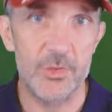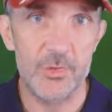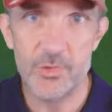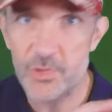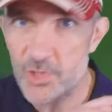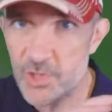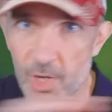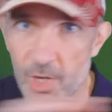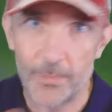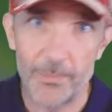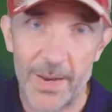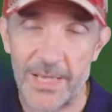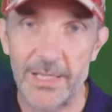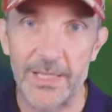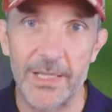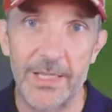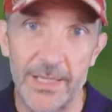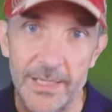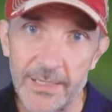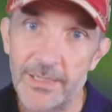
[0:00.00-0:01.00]
Stop
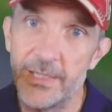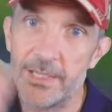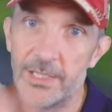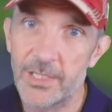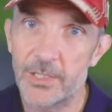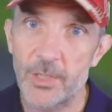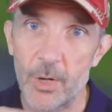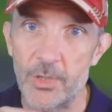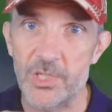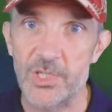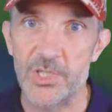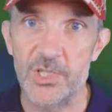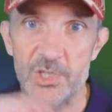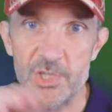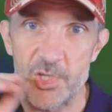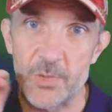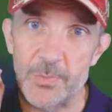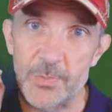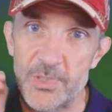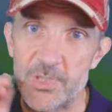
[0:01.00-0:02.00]
pedaling, go into the
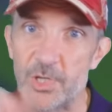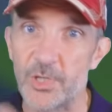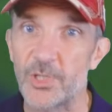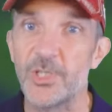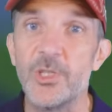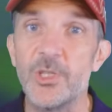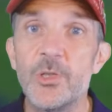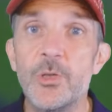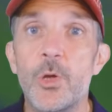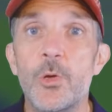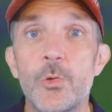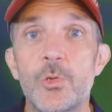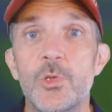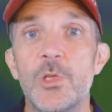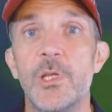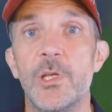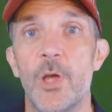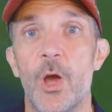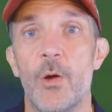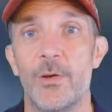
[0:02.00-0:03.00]
super tuck. You're
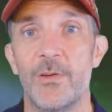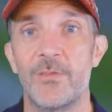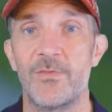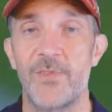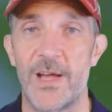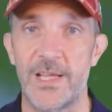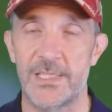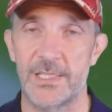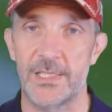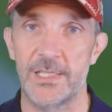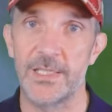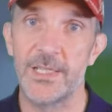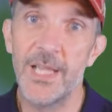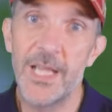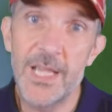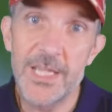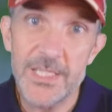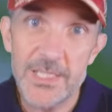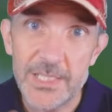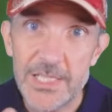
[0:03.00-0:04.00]
usually going faster.
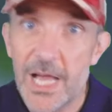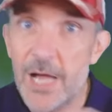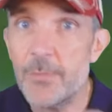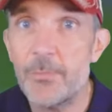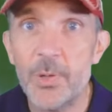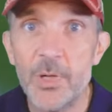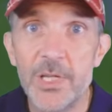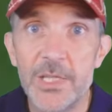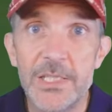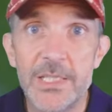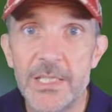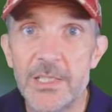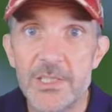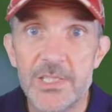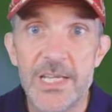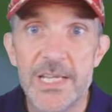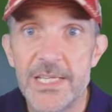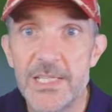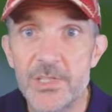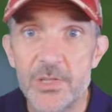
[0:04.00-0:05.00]
You can put in little
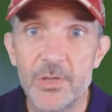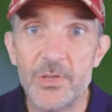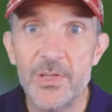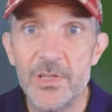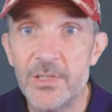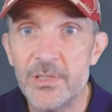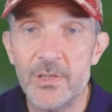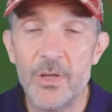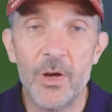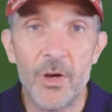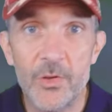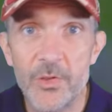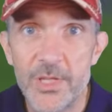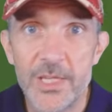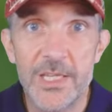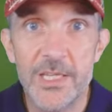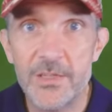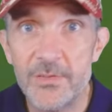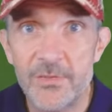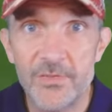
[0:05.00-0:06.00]
digs on
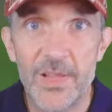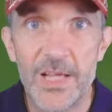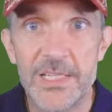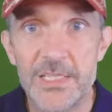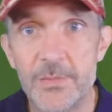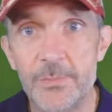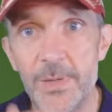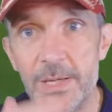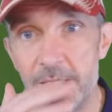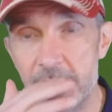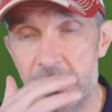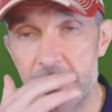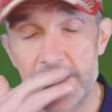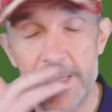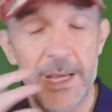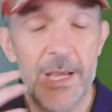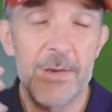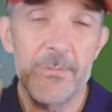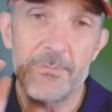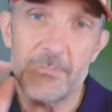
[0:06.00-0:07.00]
the flatter bits,
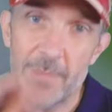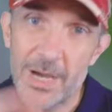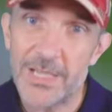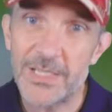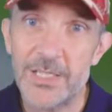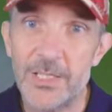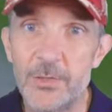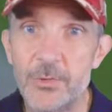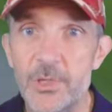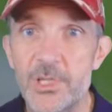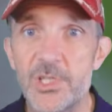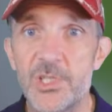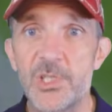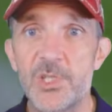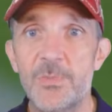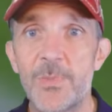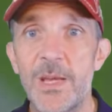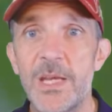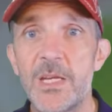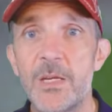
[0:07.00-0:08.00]
might increase your
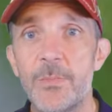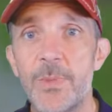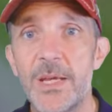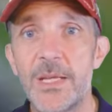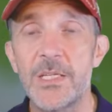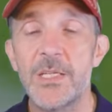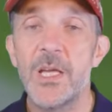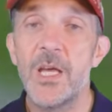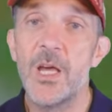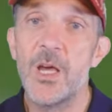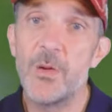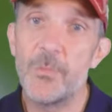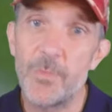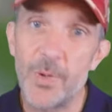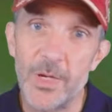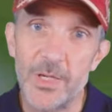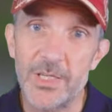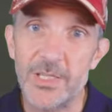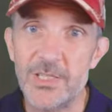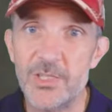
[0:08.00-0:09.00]
speed a bit,
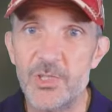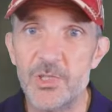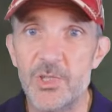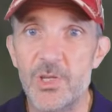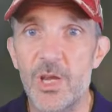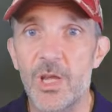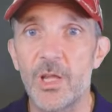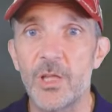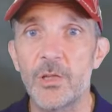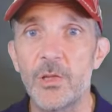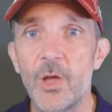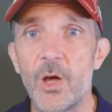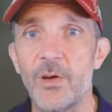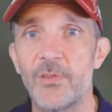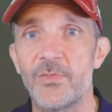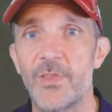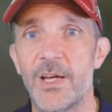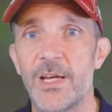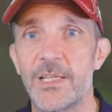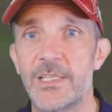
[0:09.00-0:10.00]
but a lot
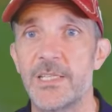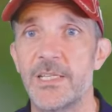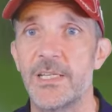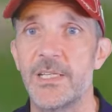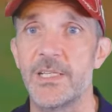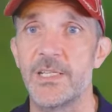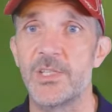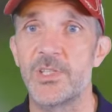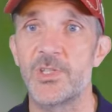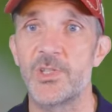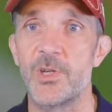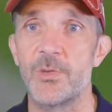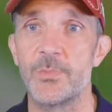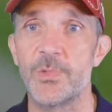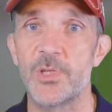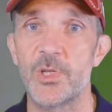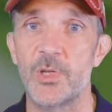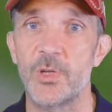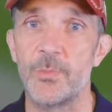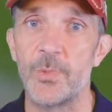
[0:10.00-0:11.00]
of that is super
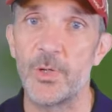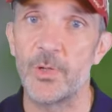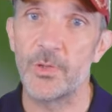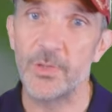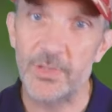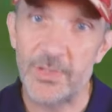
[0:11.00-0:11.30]
tuckable.